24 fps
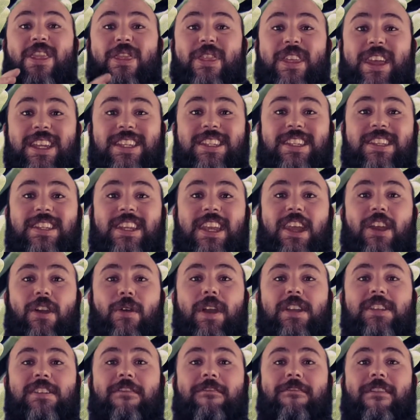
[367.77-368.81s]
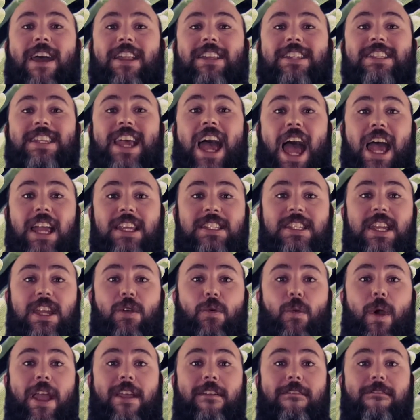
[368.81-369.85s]
This skill is a fantastic
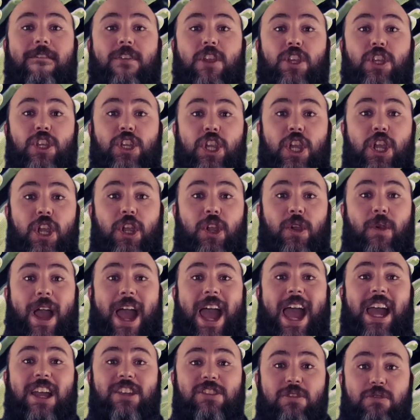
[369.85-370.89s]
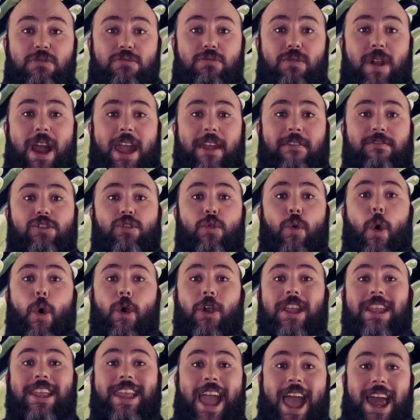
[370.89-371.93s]
way for you as a ref to
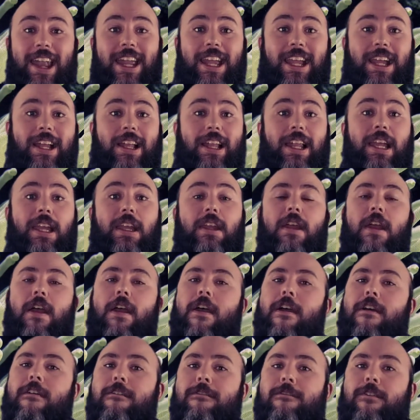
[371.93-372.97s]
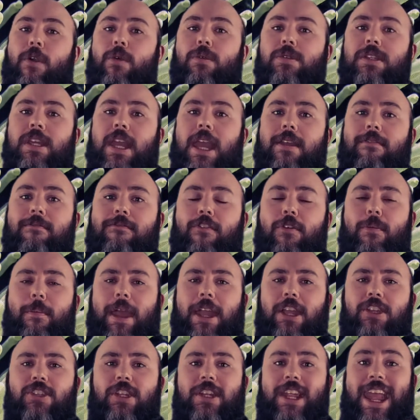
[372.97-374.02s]
organically filter
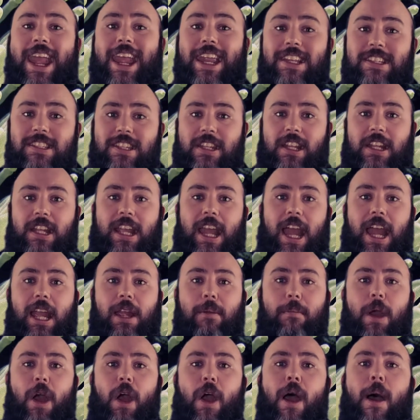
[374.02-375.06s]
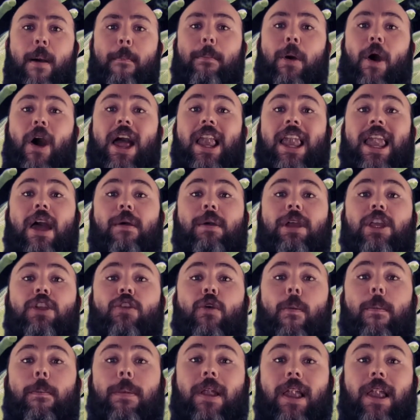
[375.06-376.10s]
information into the game by allowing your